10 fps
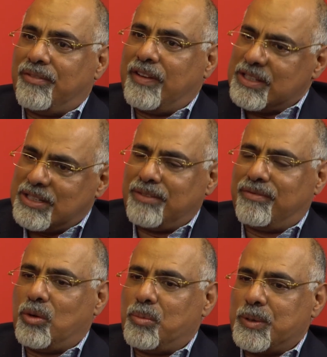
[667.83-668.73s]
First
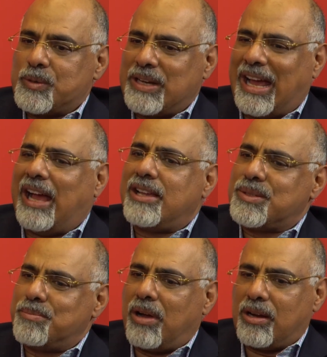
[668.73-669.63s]
and foremost,
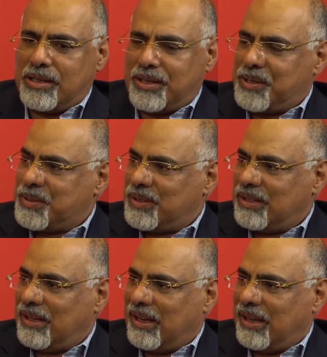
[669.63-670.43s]
as marketers,